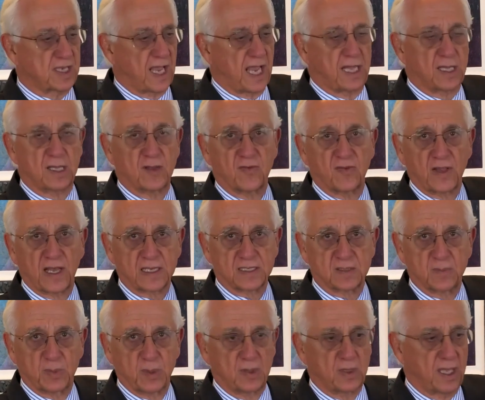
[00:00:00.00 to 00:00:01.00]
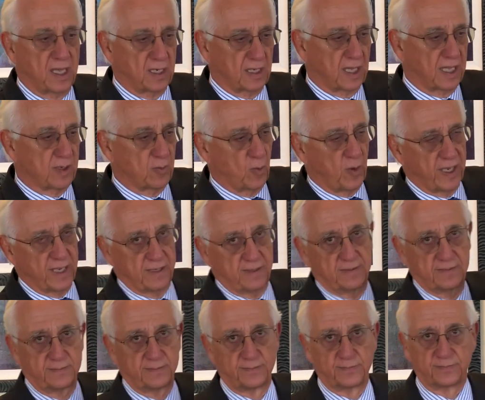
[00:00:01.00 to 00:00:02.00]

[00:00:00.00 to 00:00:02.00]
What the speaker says: highly flexible and lightweight.